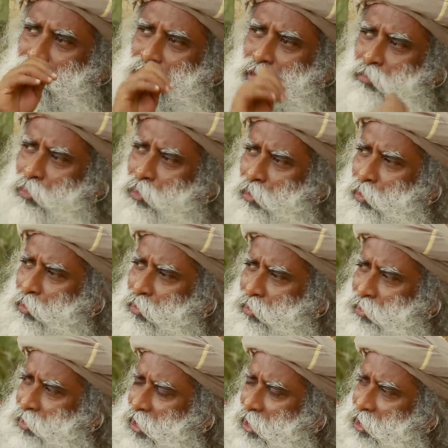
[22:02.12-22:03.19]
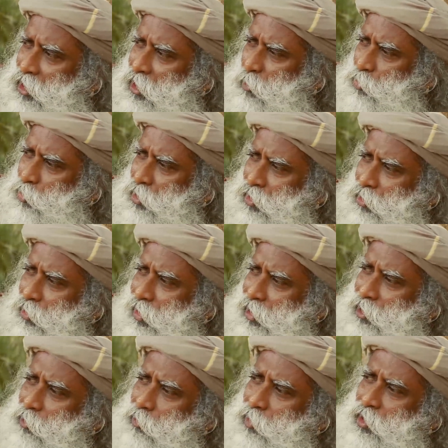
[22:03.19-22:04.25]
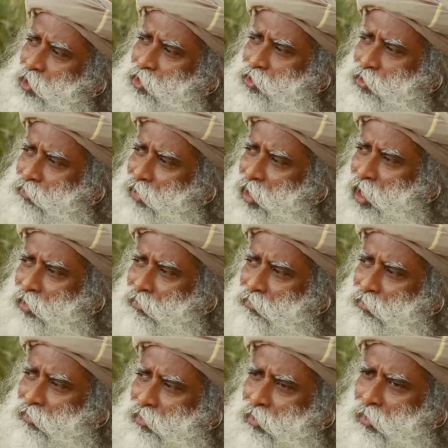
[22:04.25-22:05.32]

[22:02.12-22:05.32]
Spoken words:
The deeper your experience of life,